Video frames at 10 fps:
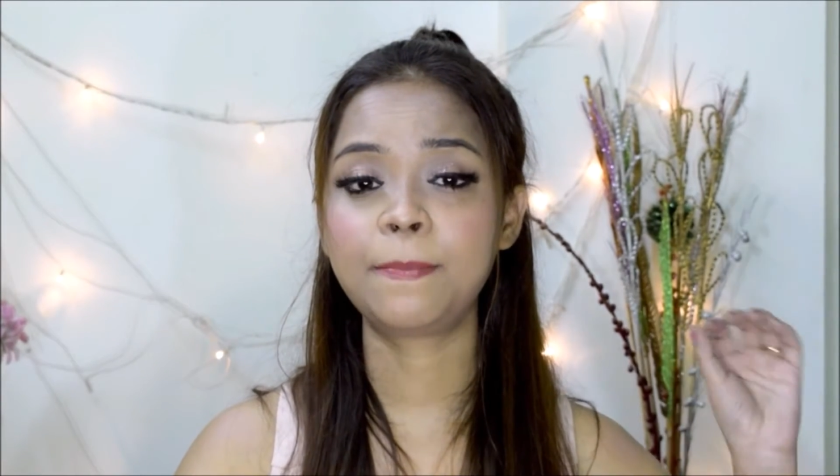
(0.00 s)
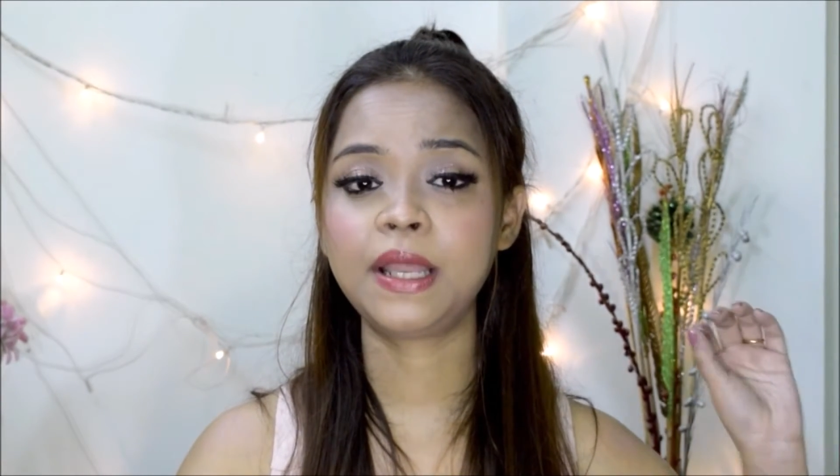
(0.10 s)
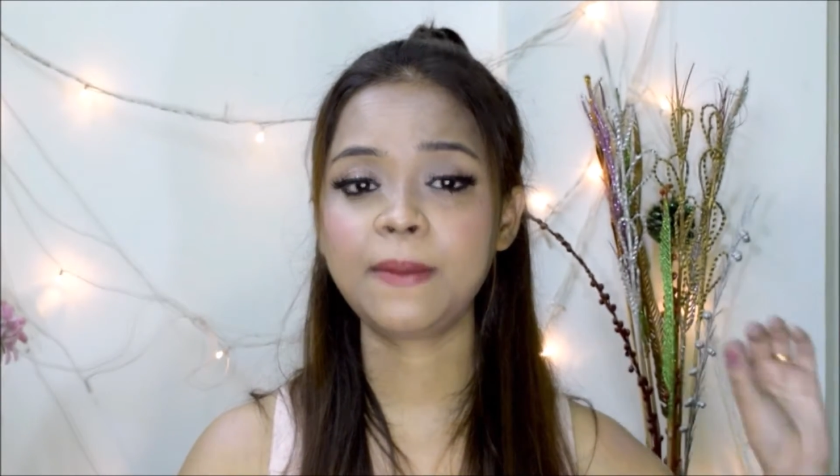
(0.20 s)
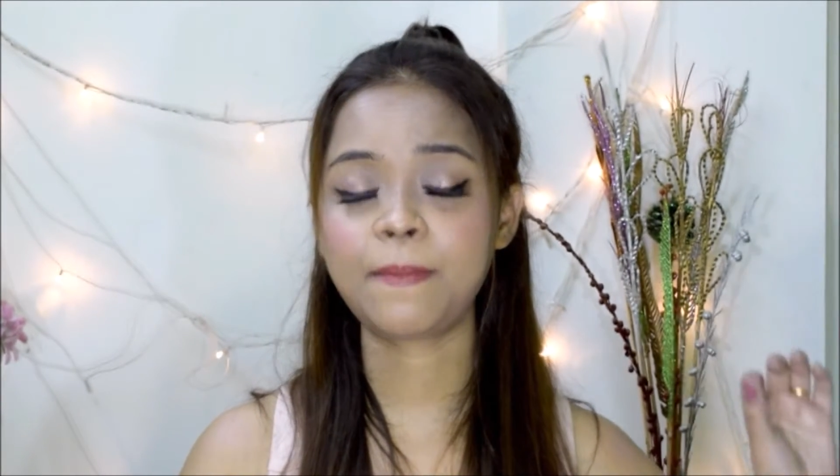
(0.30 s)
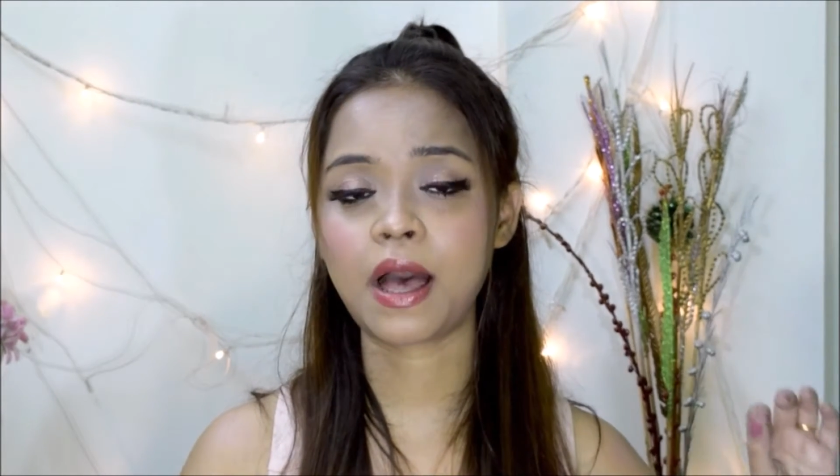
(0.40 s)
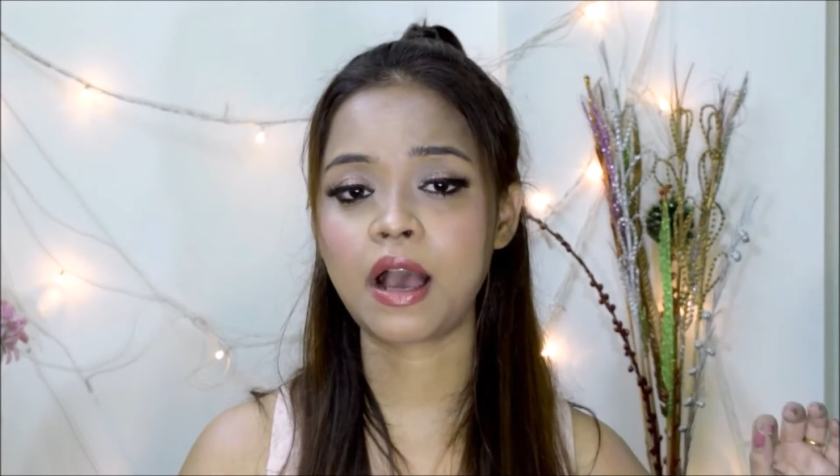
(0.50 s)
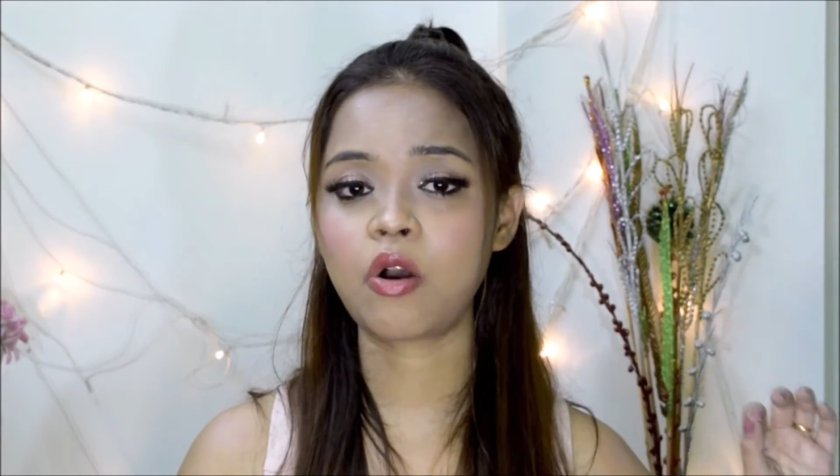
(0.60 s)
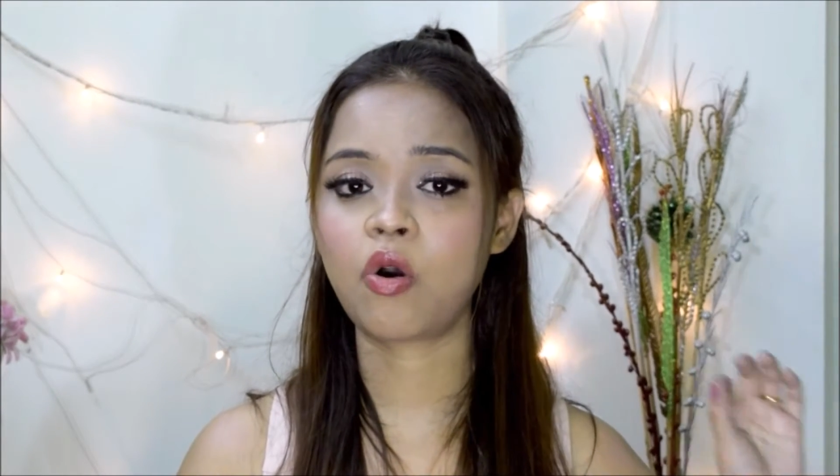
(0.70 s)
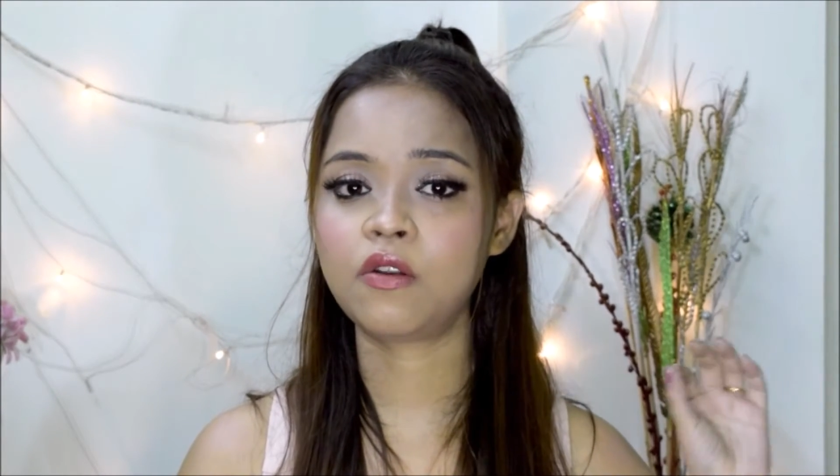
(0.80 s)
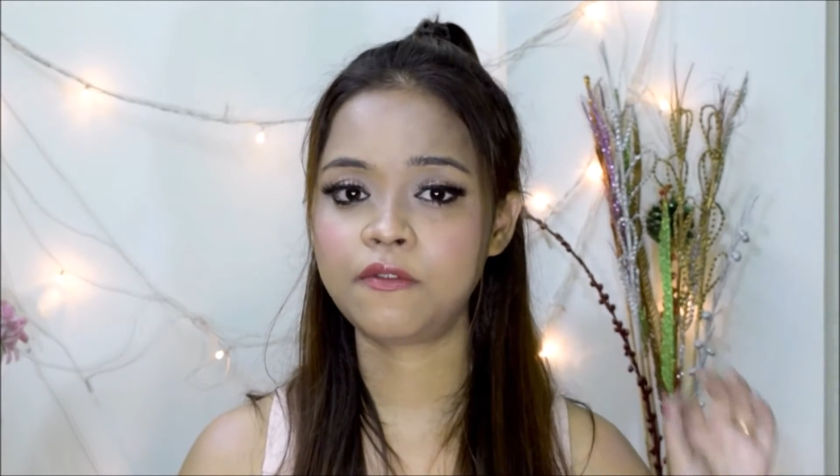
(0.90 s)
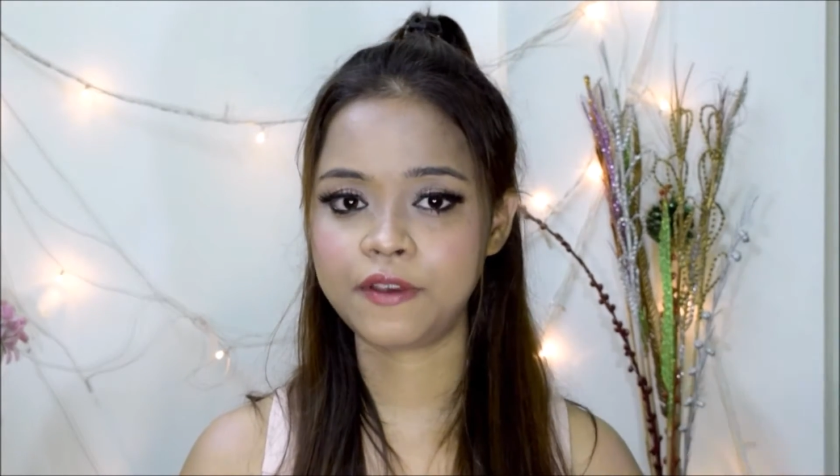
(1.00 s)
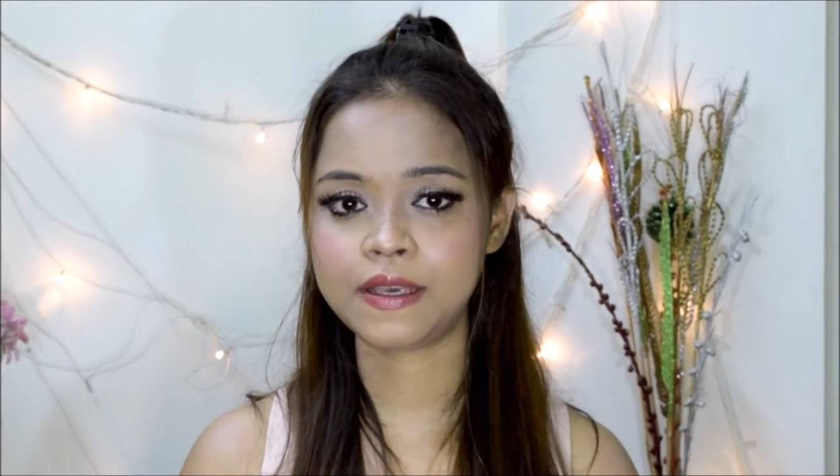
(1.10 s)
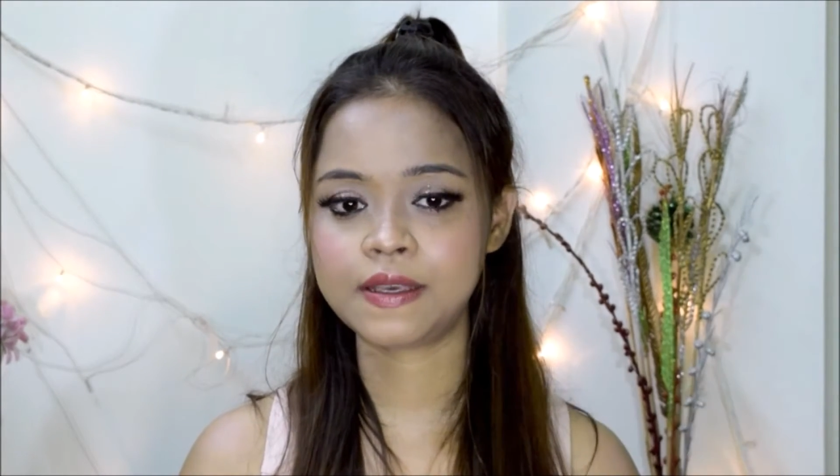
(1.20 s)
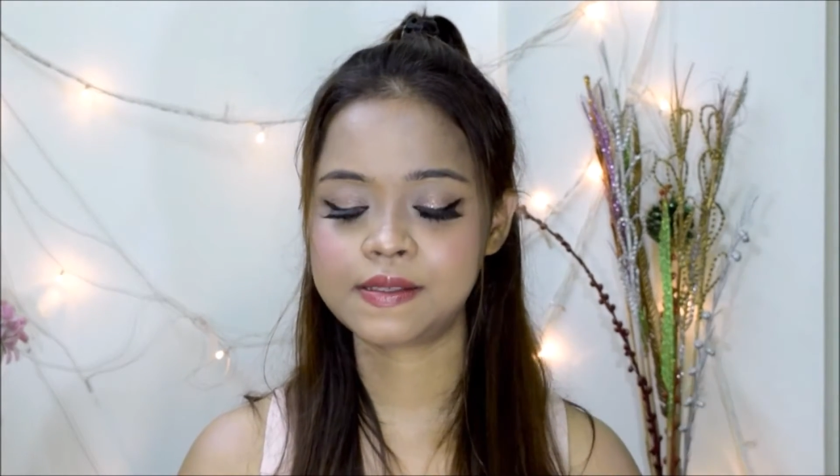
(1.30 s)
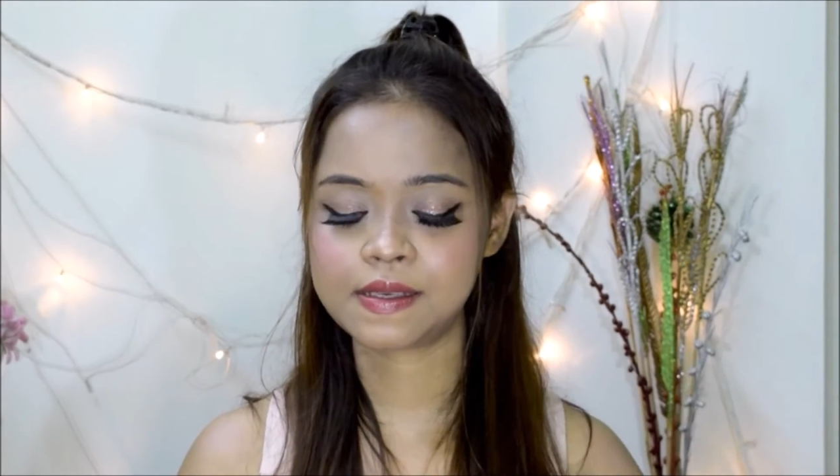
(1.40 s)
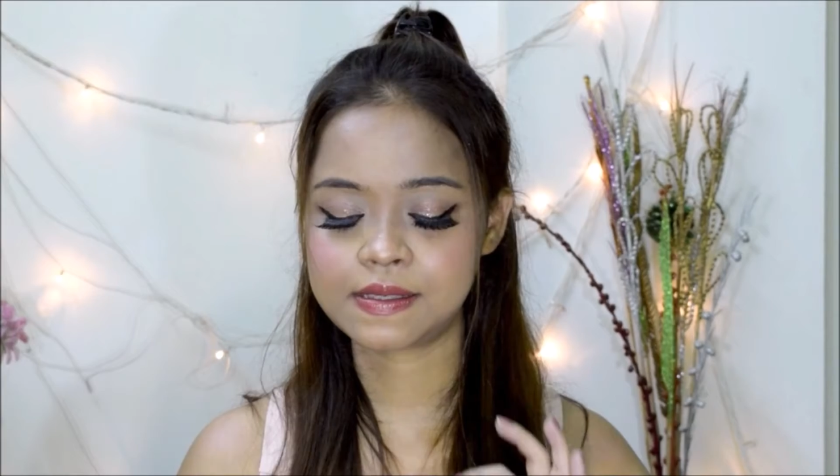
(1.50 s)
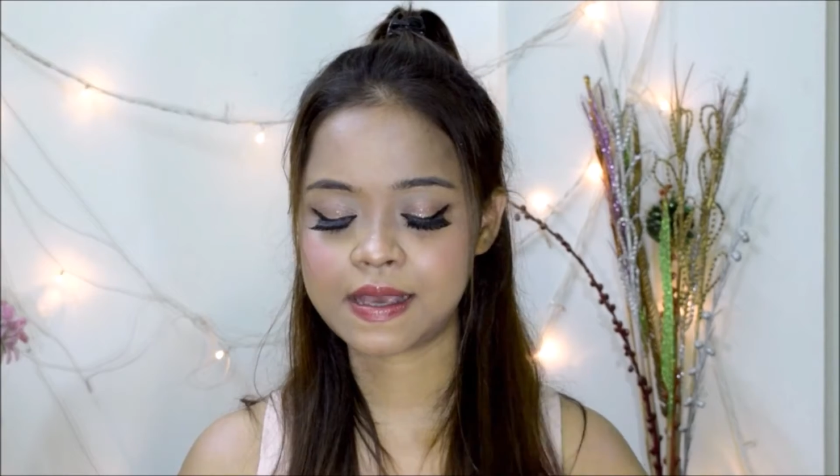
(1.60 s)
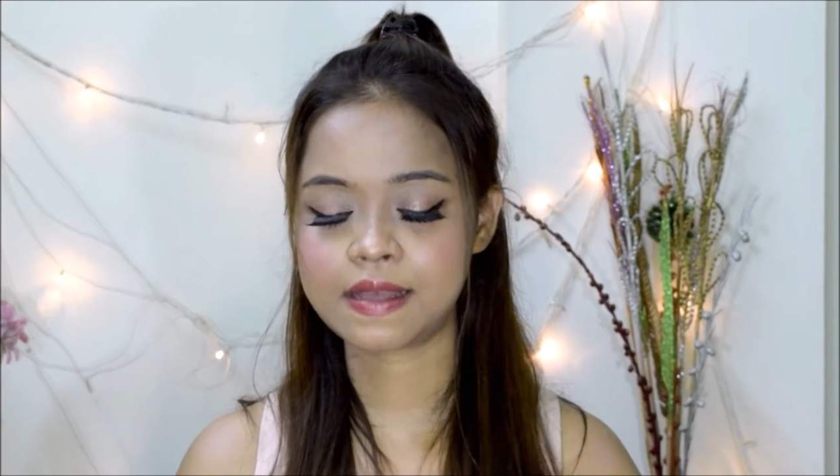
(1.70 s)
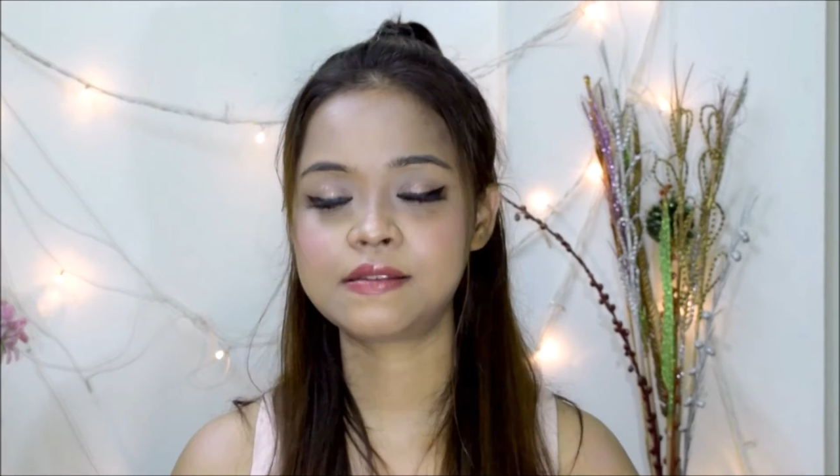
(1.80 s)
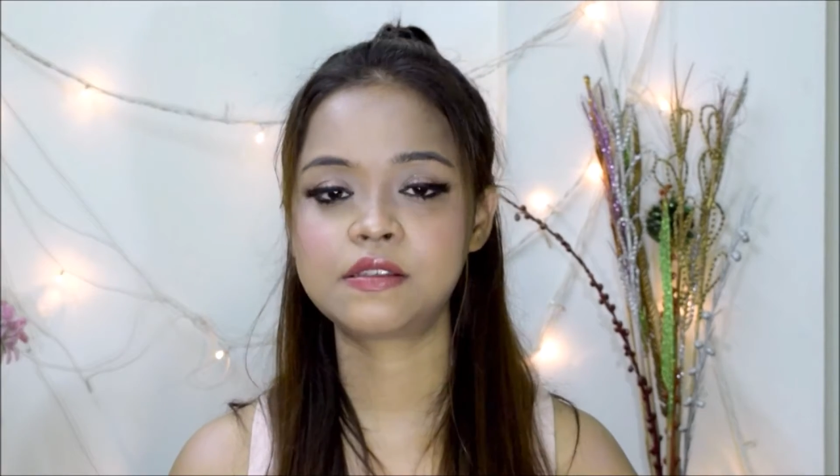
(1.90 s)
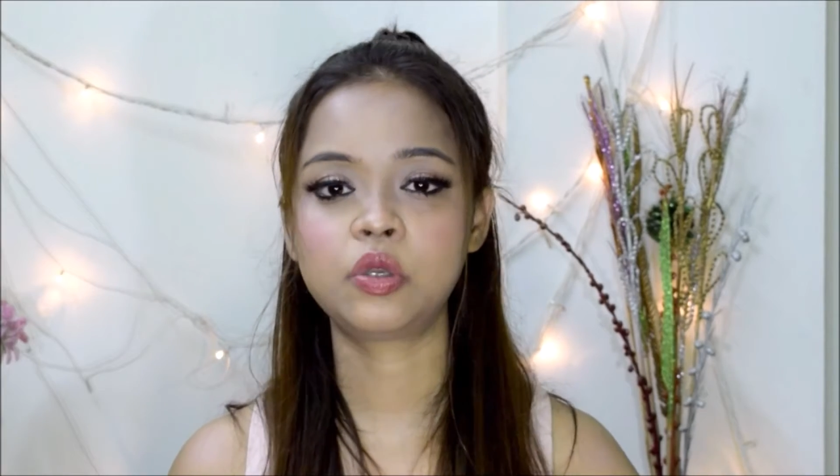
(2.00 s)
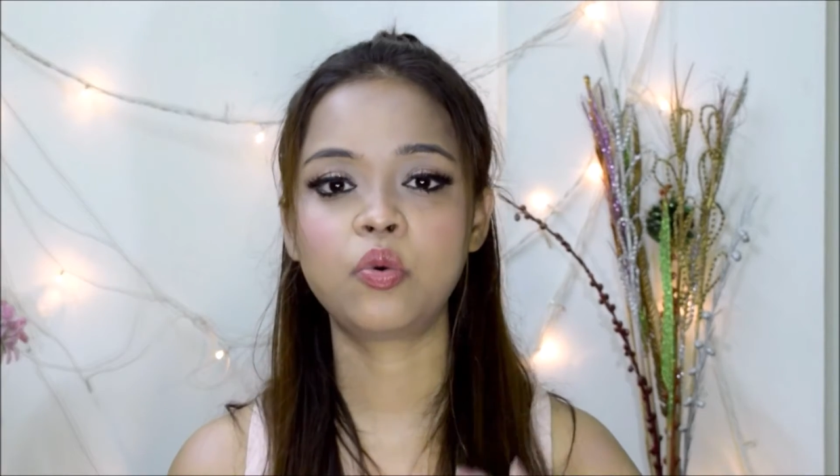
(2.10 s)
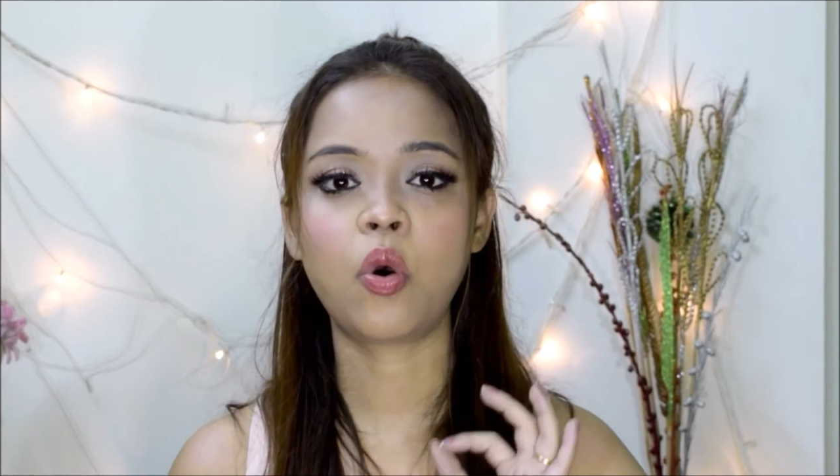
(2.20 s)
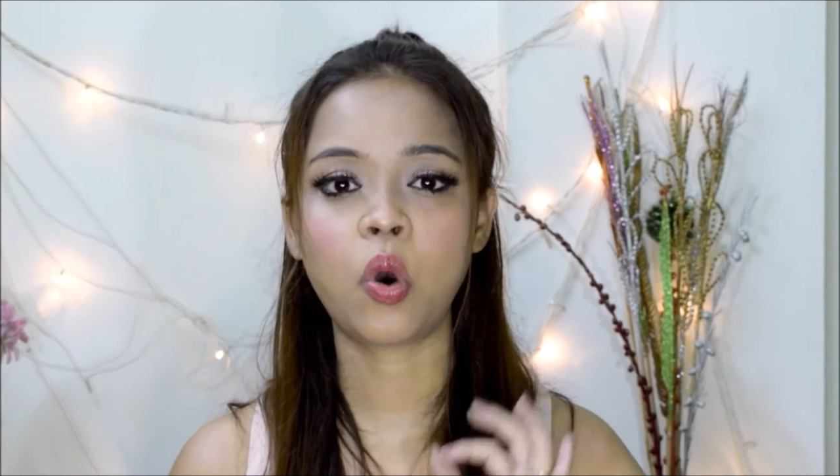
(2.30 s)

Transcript: Bling Bag always sends you